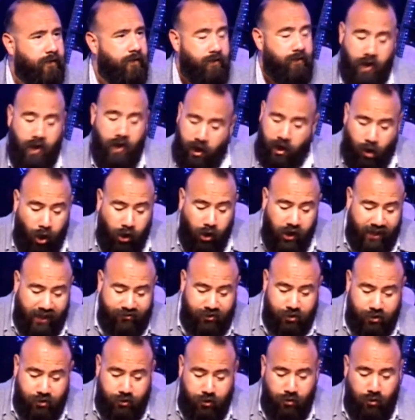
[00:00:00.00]
Not all at
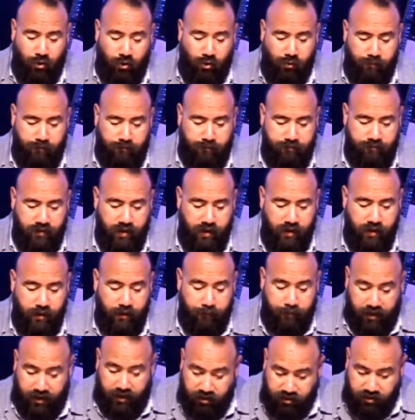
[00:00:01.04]
the tomb,
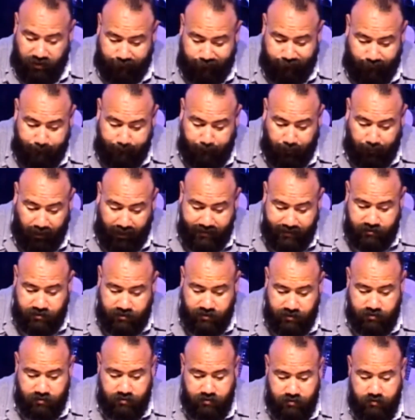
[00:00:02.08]
but in different
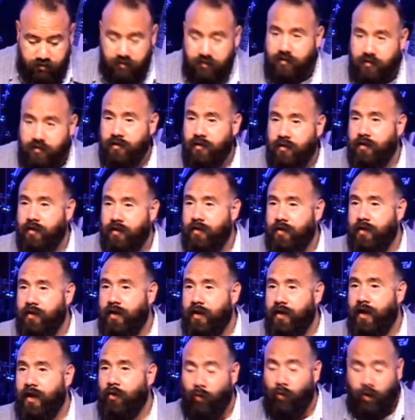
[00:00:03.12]
places.
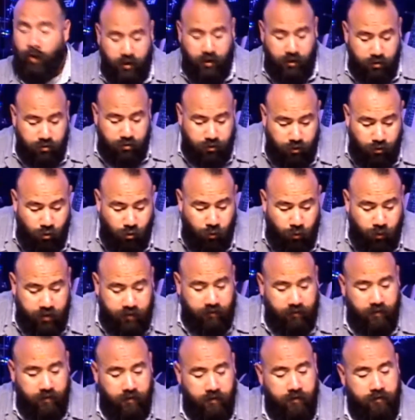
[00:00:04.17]
What do you do
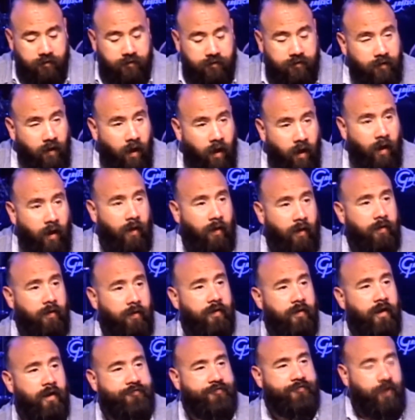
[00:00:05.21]
with Saul
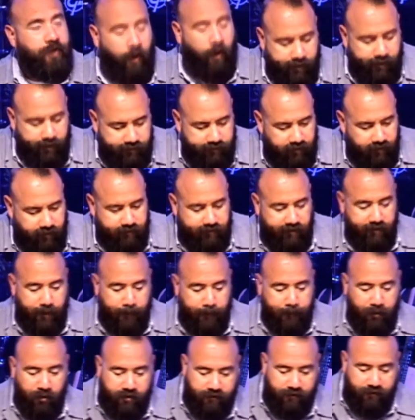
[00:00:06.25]
of Tarsus in the
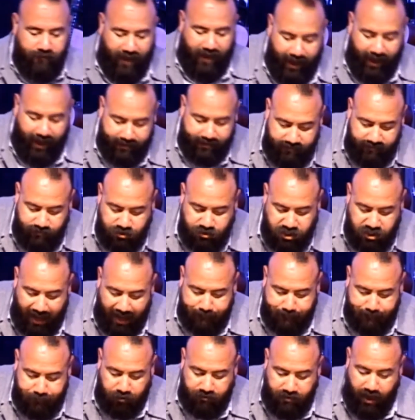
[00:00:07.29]
book of Acts in
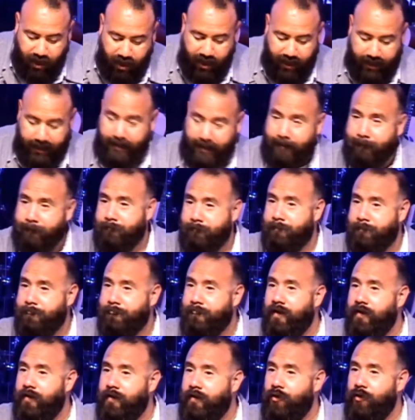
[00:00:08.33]
chapter 9,
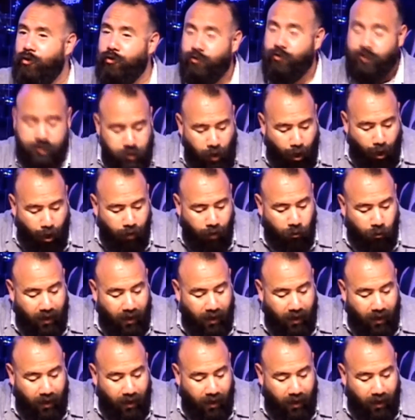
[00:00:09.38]
who saw the